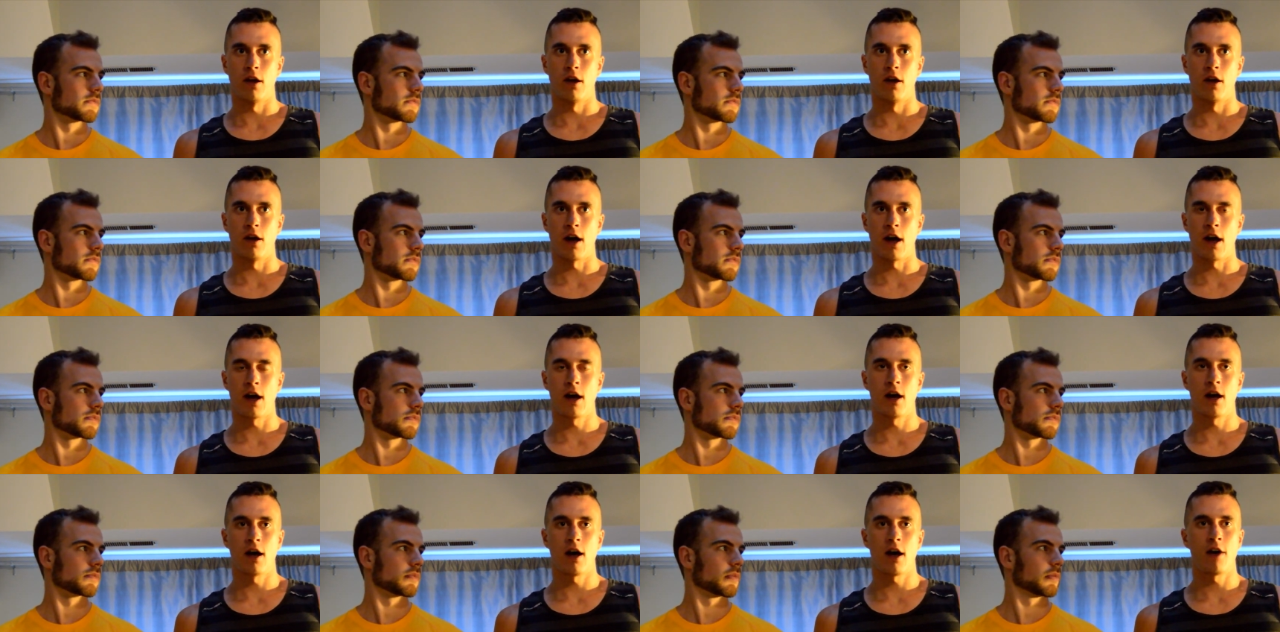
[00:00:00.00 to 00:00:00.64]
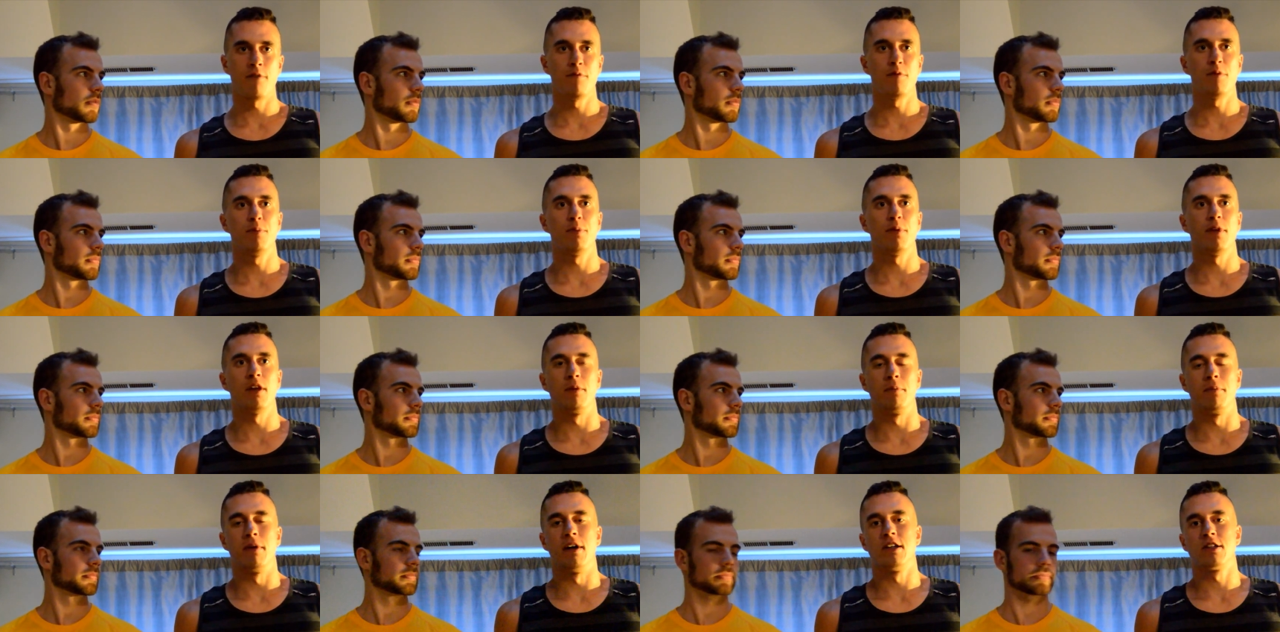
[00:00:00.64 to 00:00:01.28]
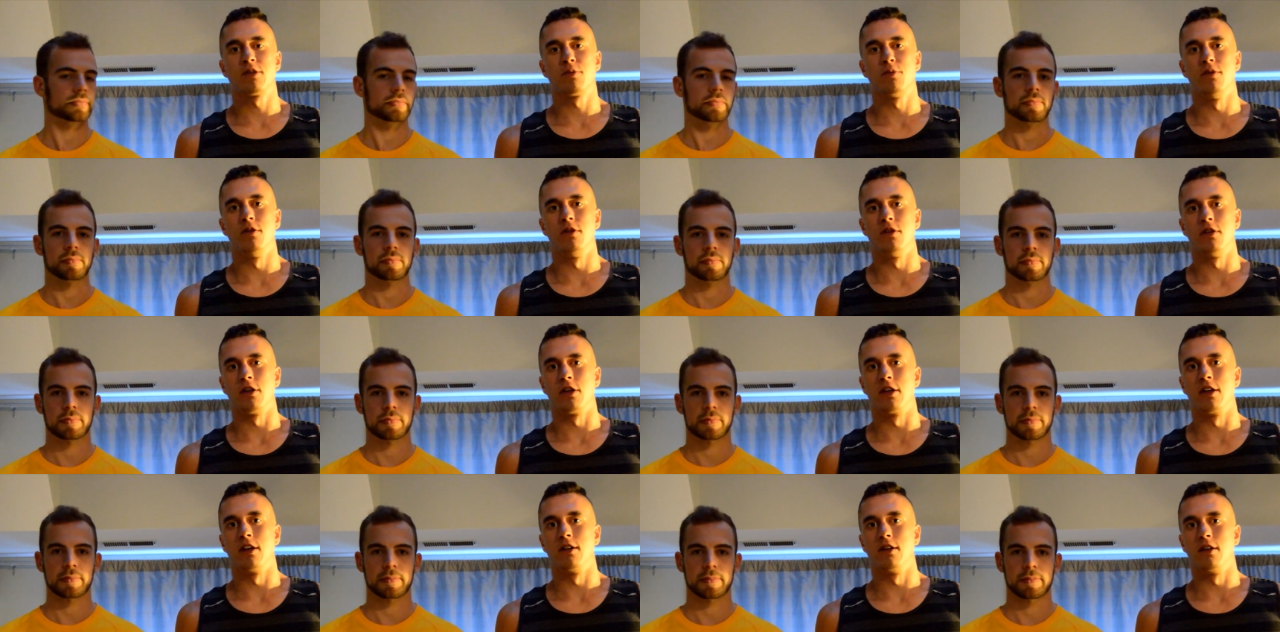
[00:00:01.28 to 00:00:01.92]
Speaker 1: uh, I've been playing
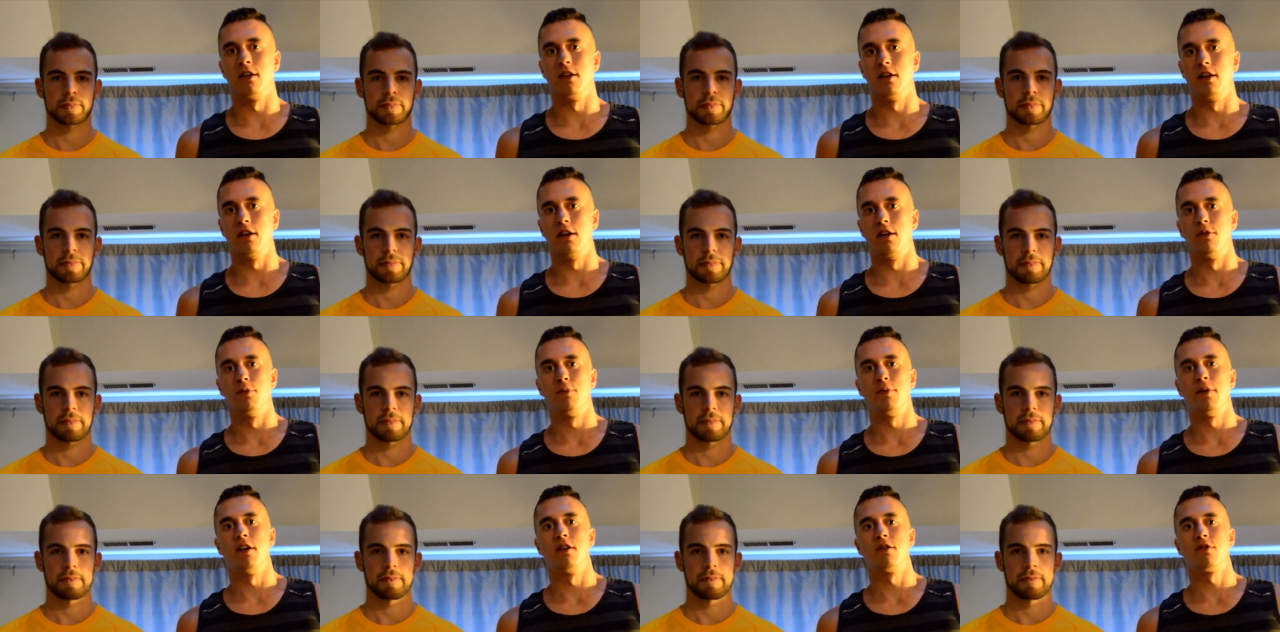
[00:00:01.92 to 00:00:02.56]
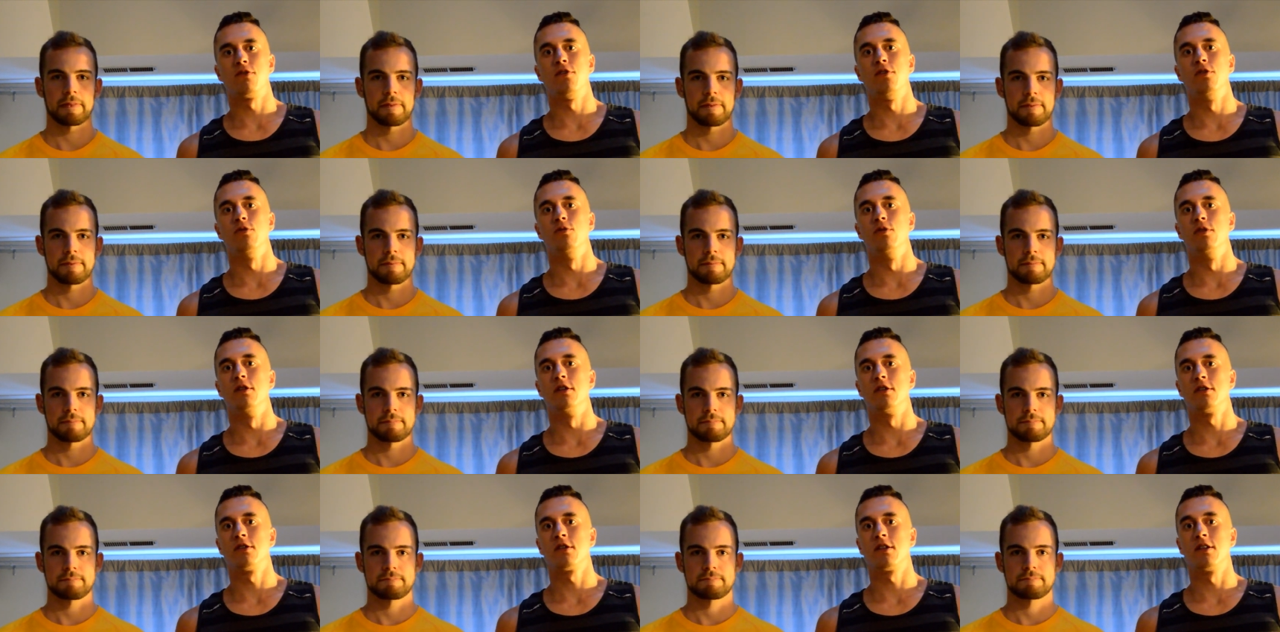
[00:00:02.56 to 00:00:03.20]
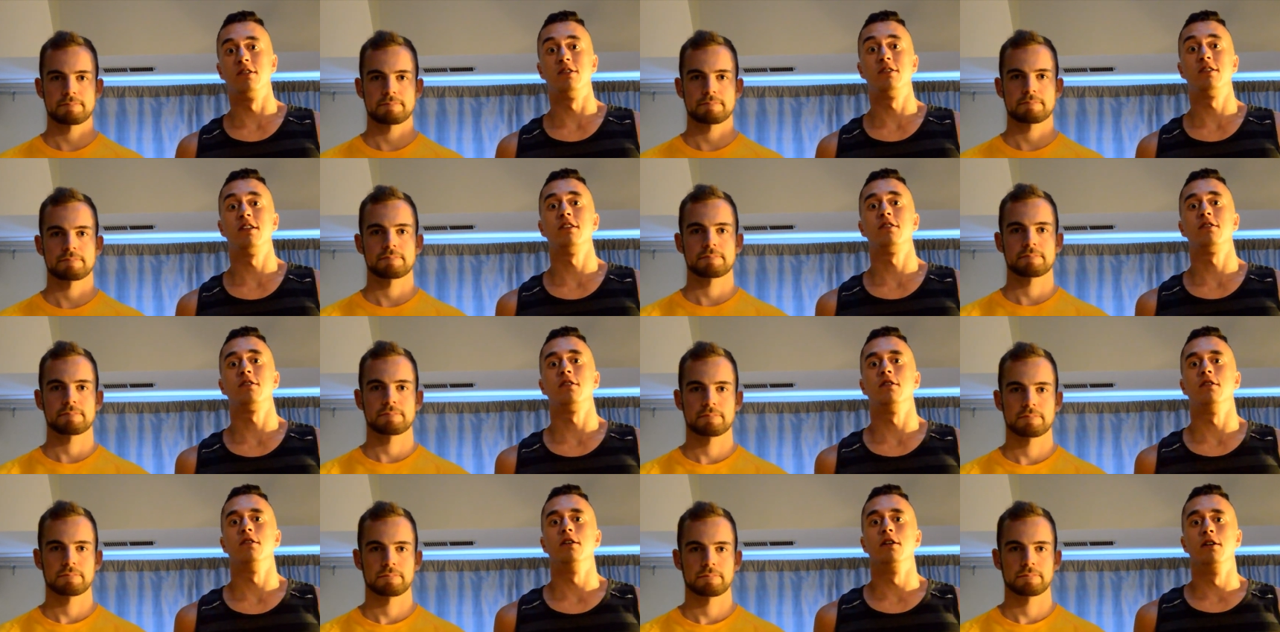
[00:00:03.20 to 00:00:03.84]
basketball again lately in the past few weeks
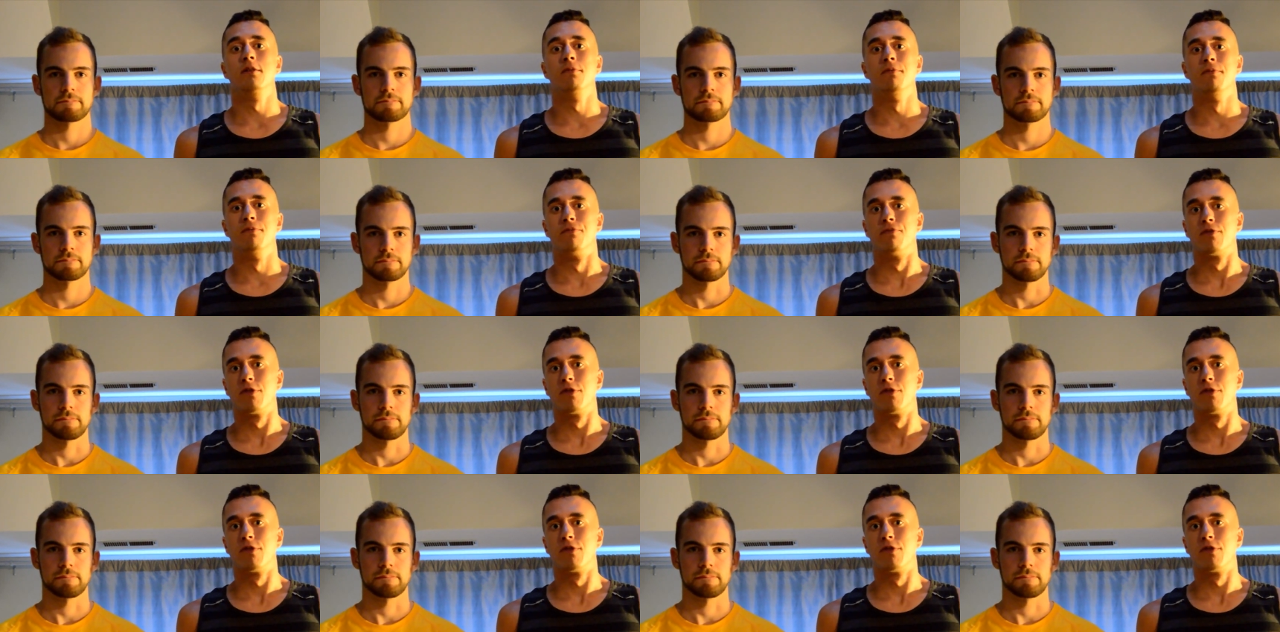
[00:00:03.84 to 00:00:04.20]
consistently